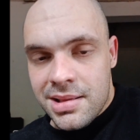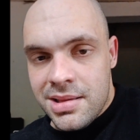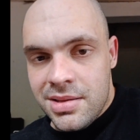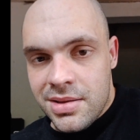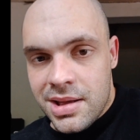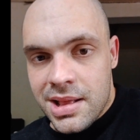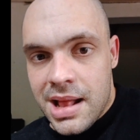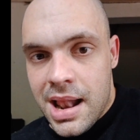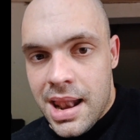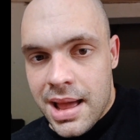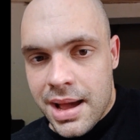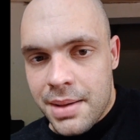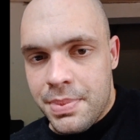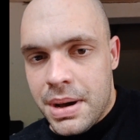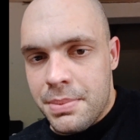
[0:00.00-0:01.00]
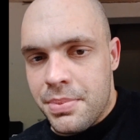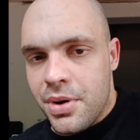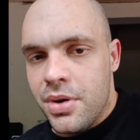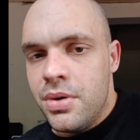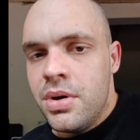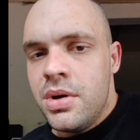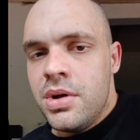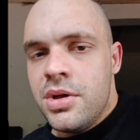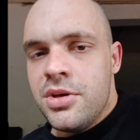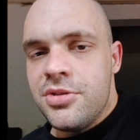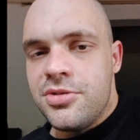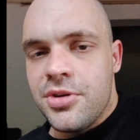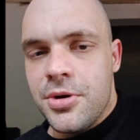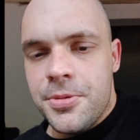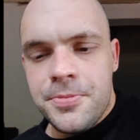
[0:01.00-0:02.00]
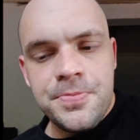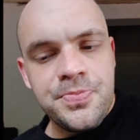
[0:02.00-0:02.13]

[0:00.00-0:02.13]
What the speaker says: You get a like a pump, bro. So